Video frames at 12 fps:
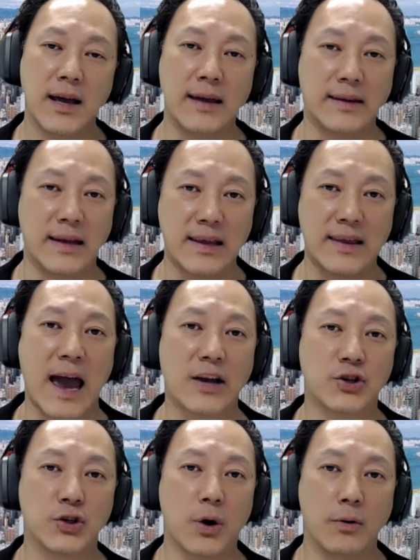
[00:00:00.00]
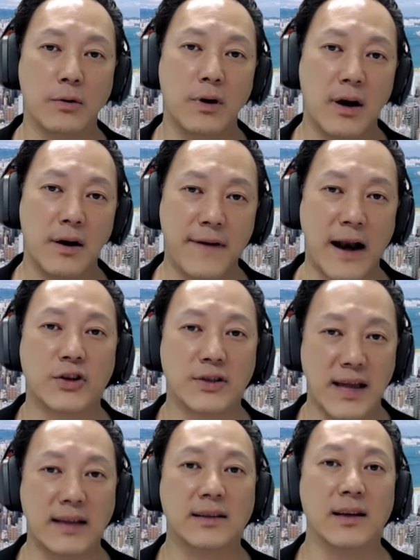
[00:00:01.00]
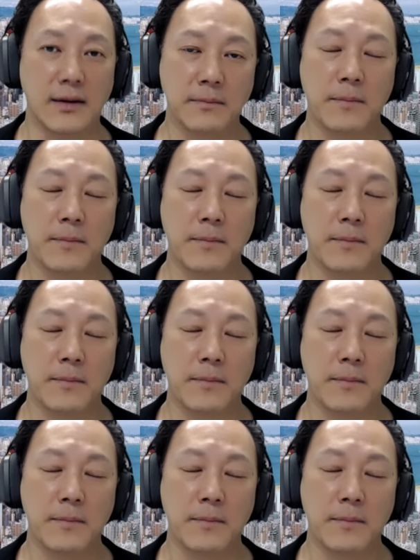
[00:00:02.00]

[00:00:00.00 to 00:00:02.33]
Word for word: an international financial center.